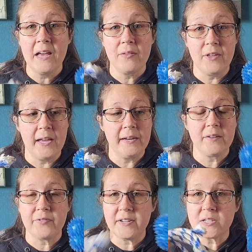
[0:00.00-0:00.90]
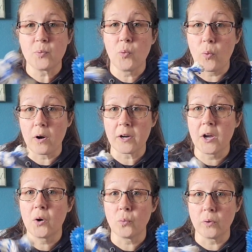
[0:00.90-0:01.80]
then these will work
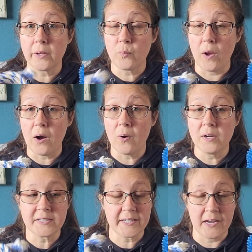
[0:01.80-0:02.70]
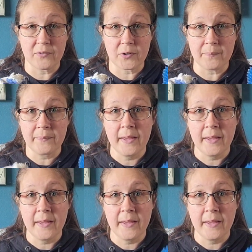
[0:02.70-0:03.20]
really well together.